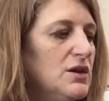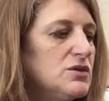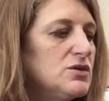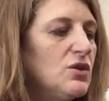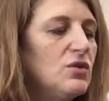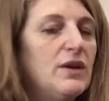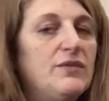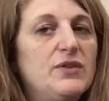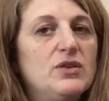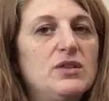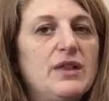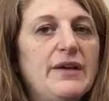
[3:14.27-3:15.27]
So if
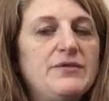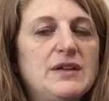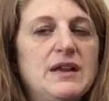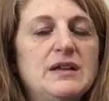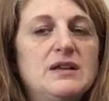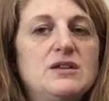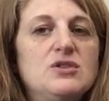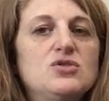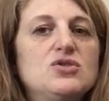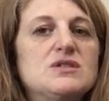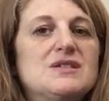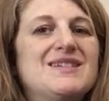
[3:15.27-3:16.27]
you're left-handed, you're
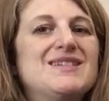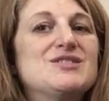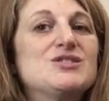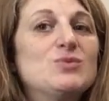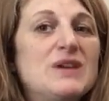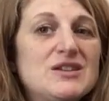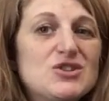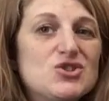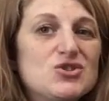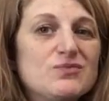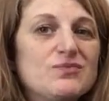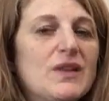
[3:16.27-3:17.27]
just going to switch.